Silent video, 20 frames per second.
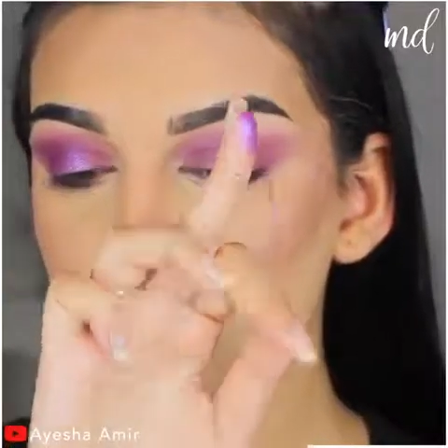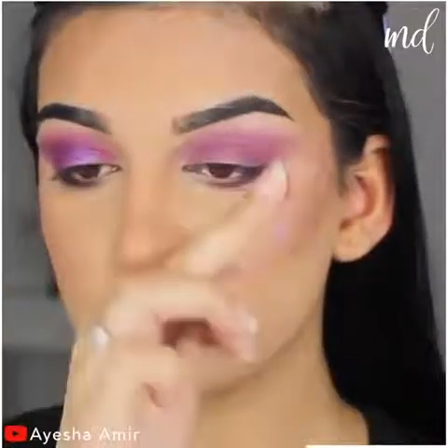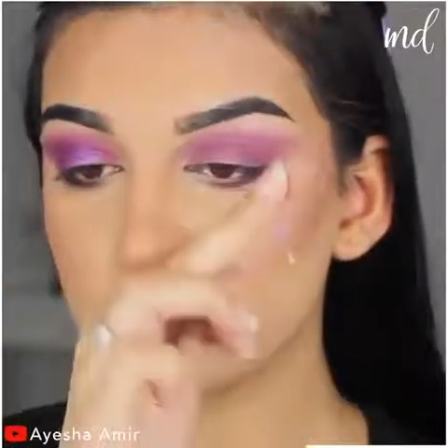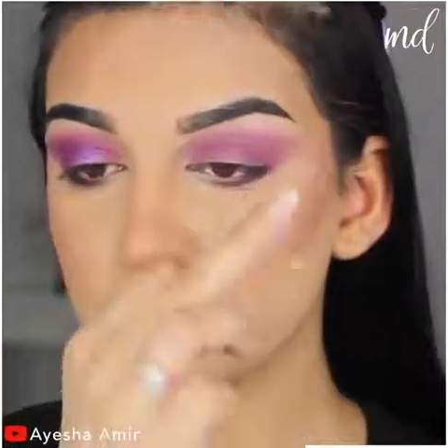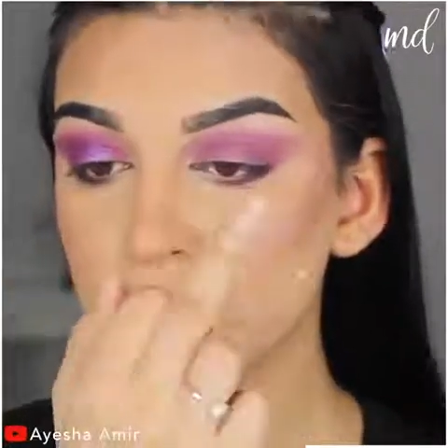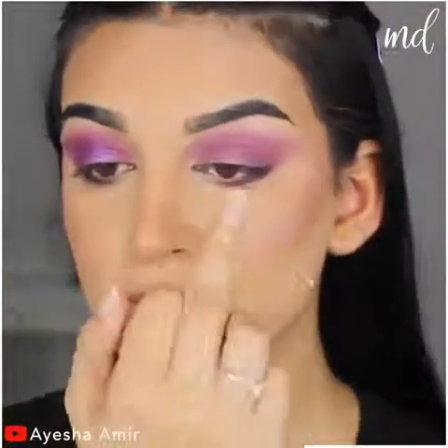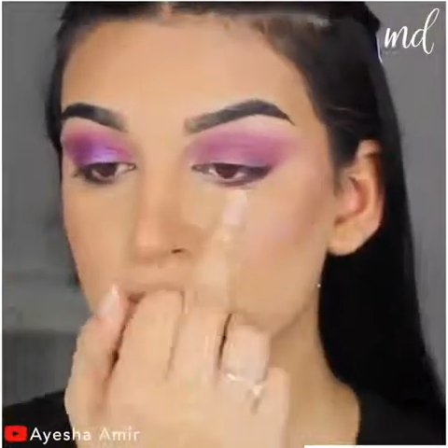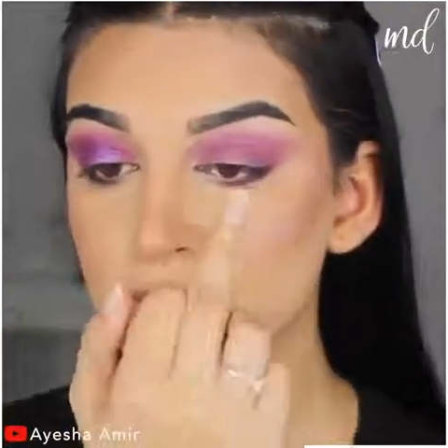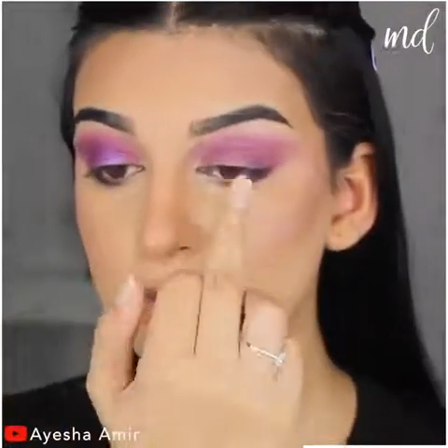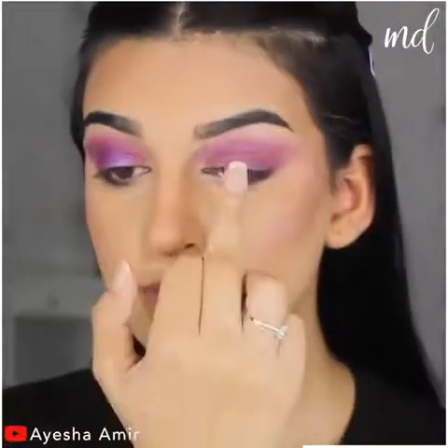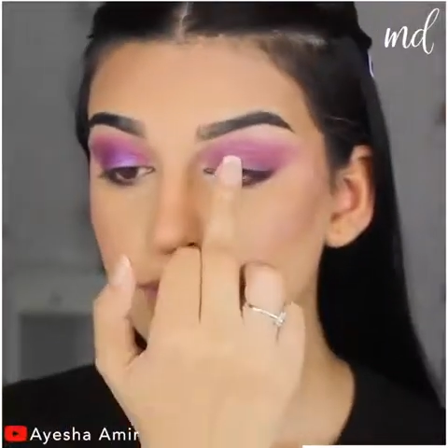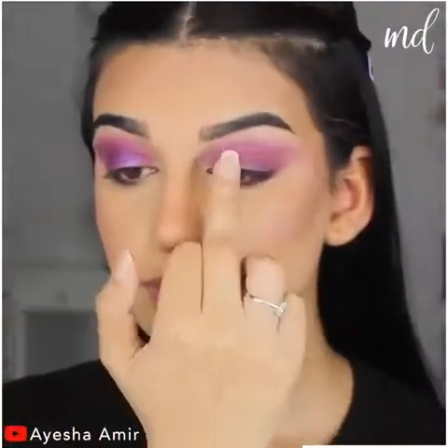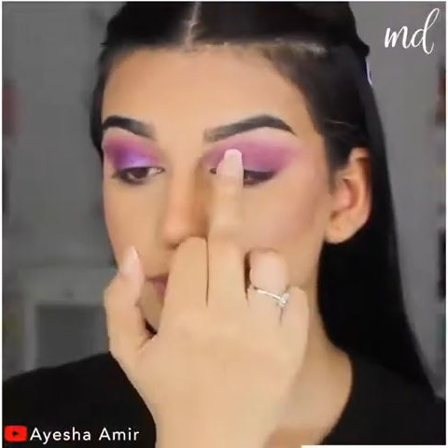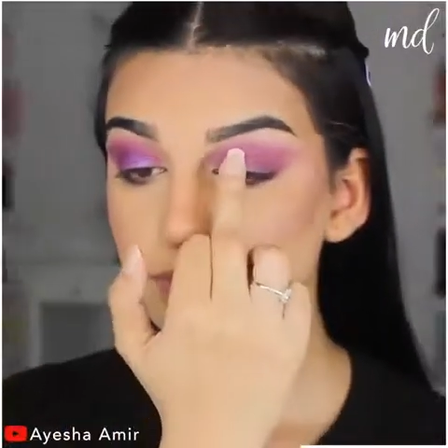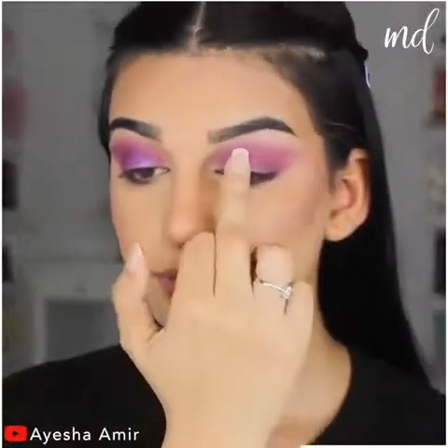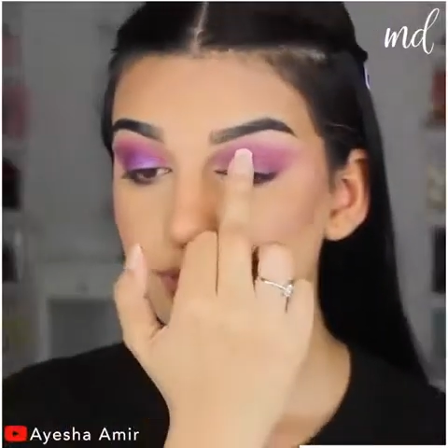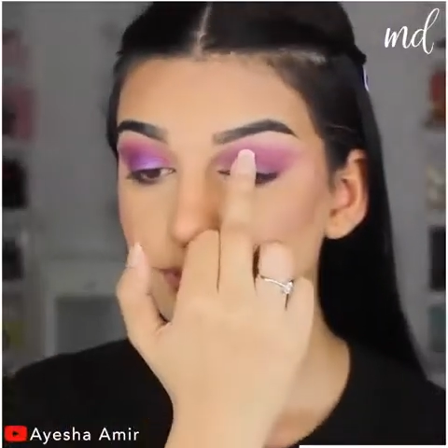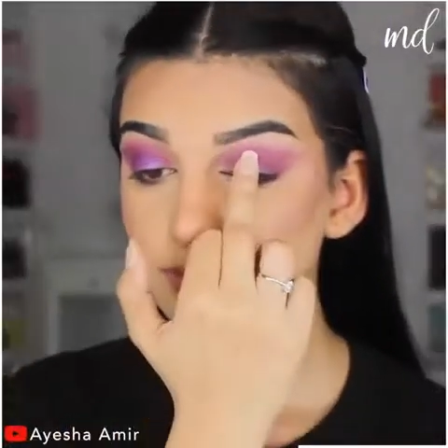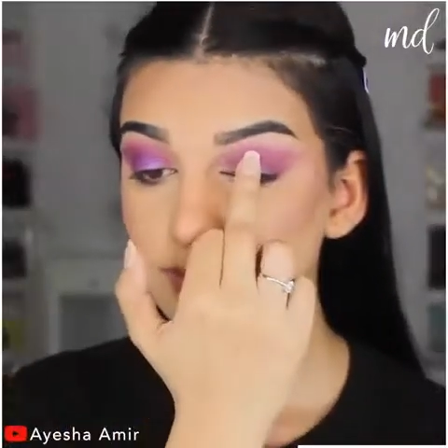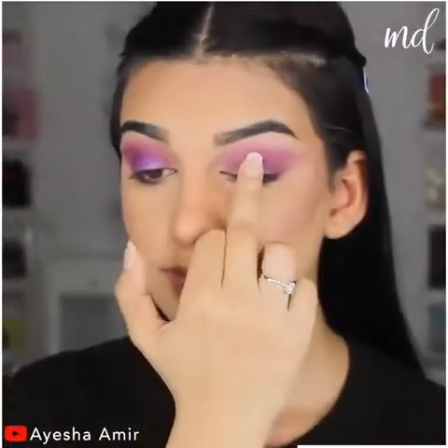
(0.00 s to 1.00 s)
Who wouldn't
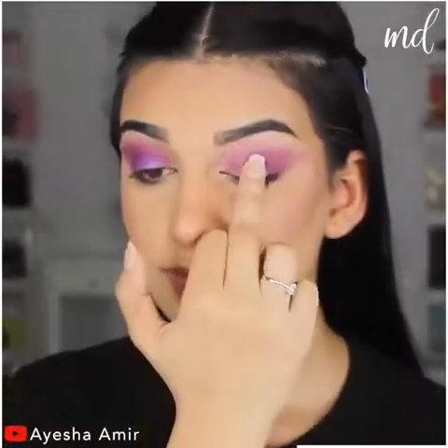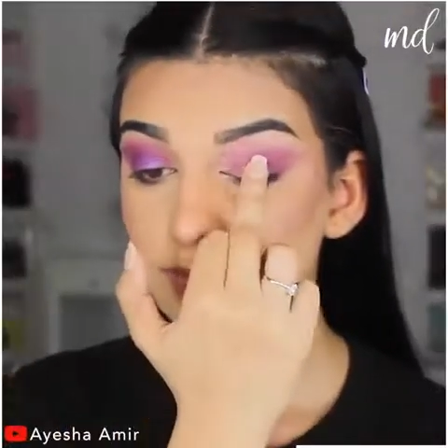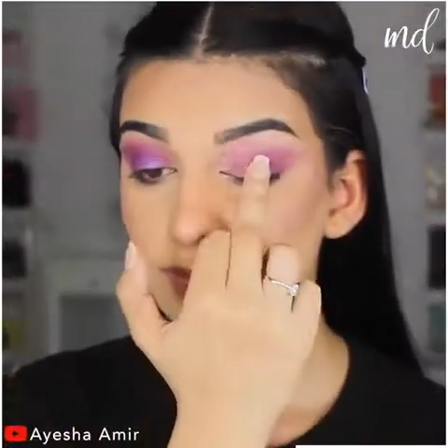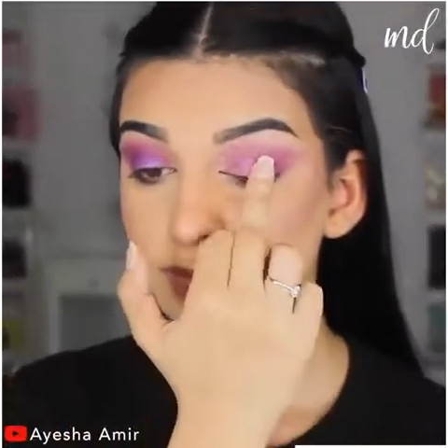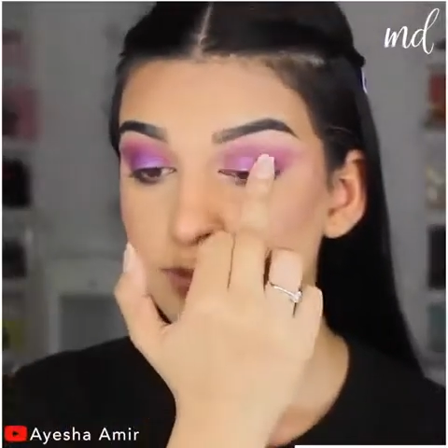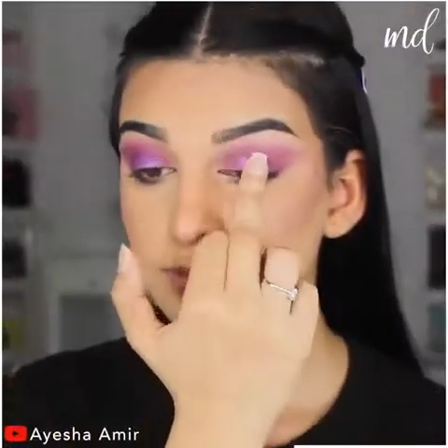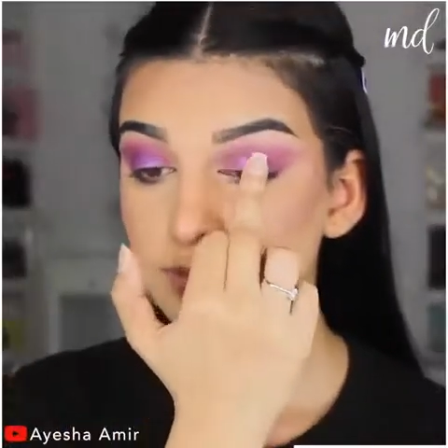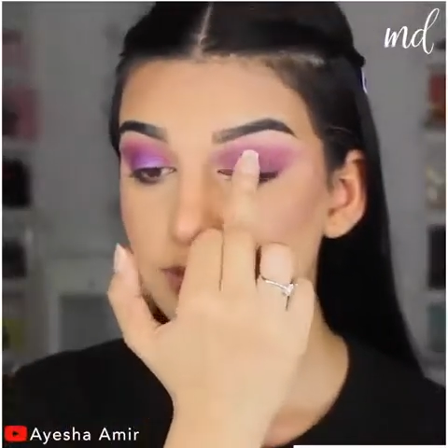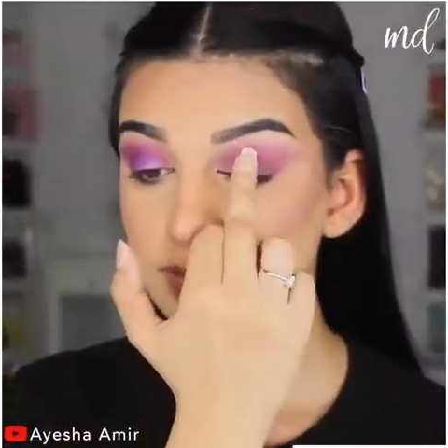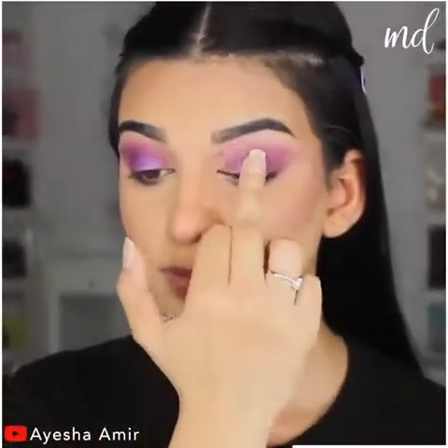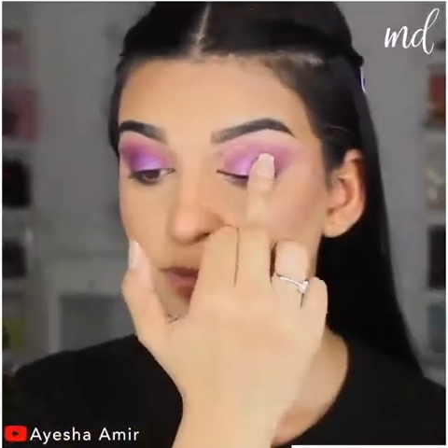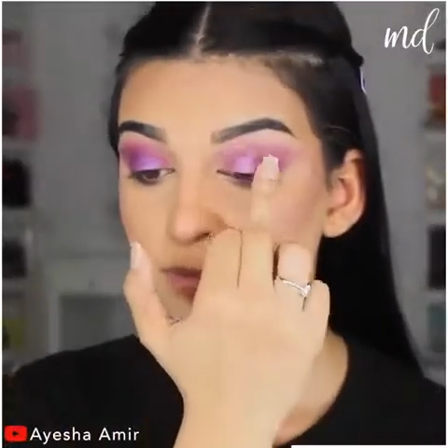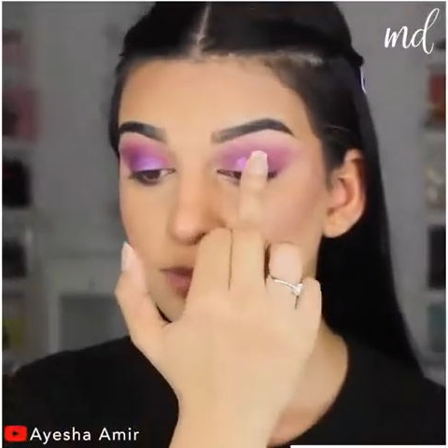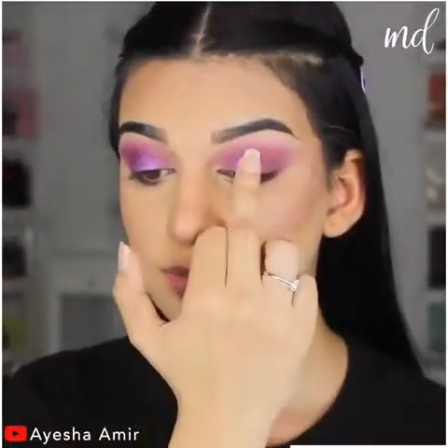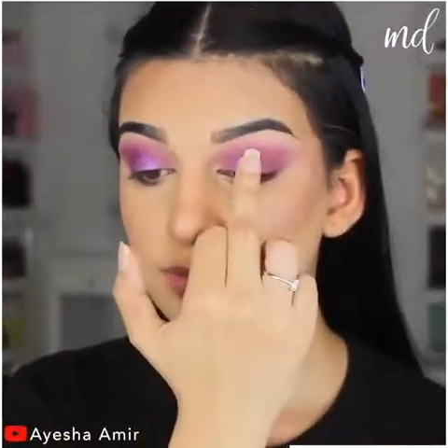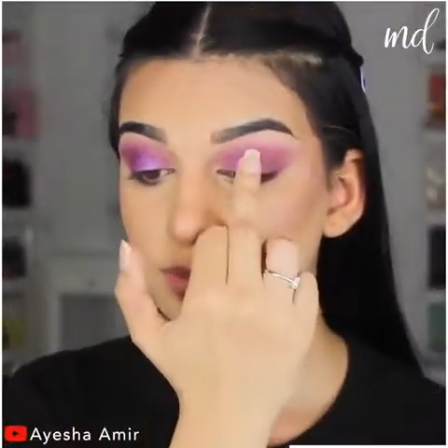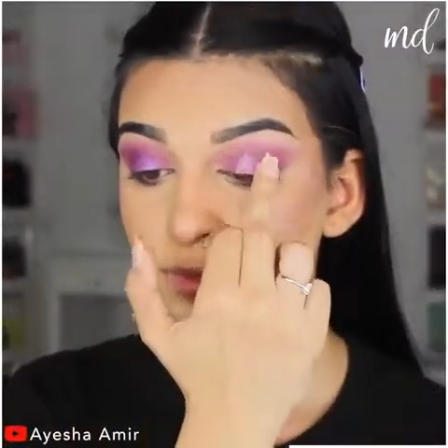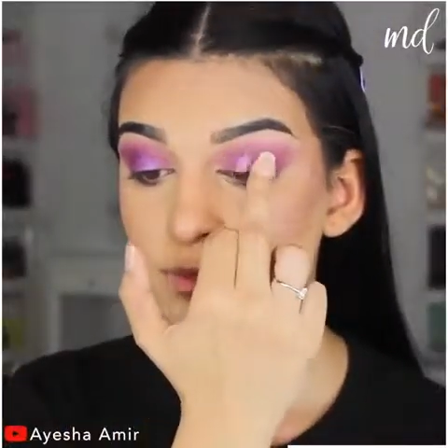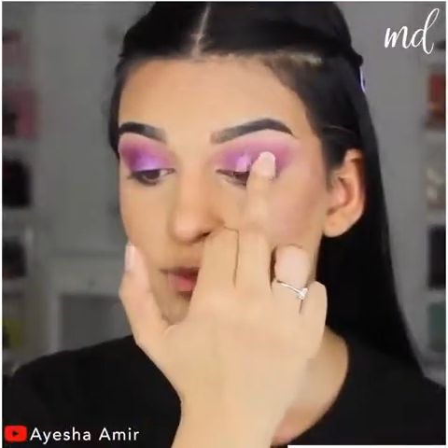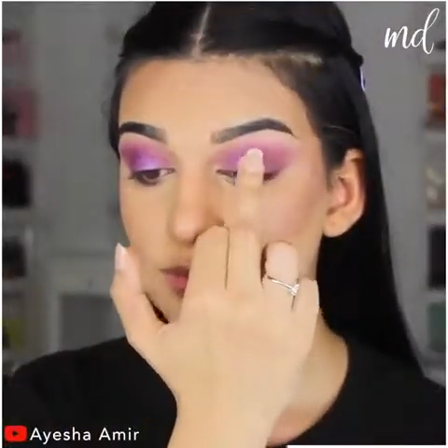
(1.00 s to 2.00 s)
like a little bit of
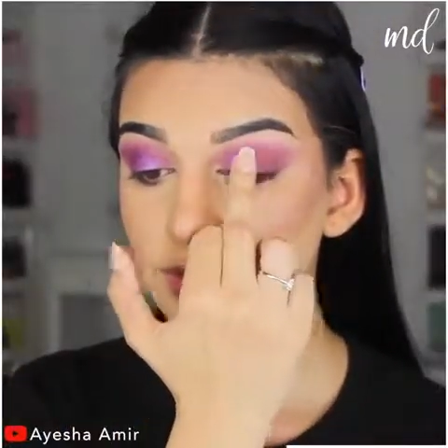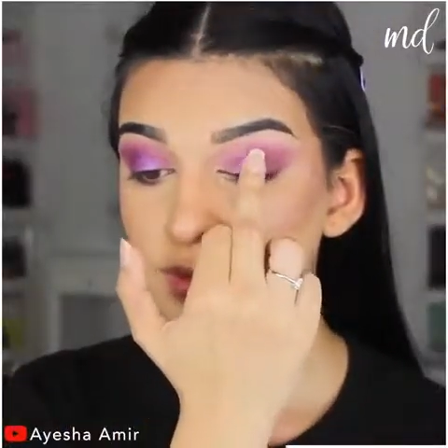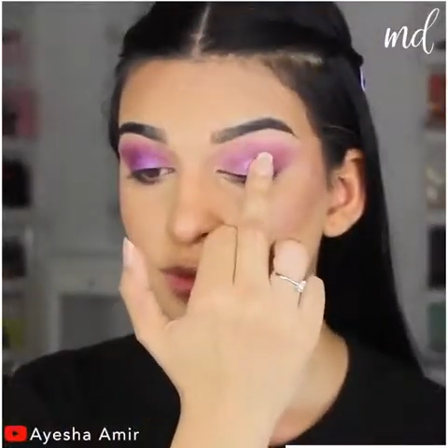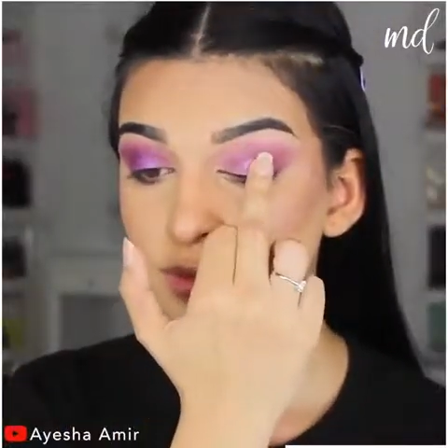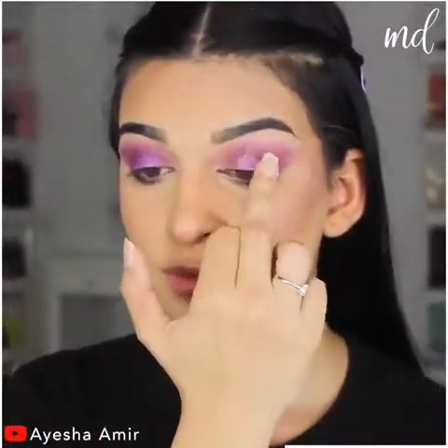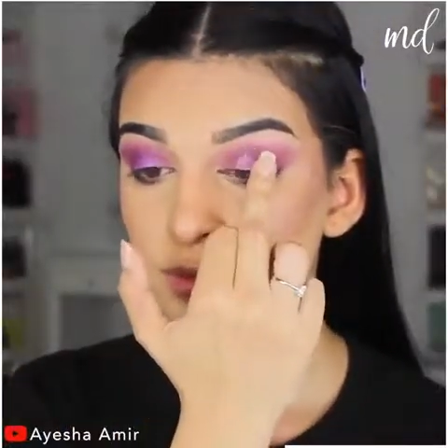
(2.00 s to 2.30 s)
shine in their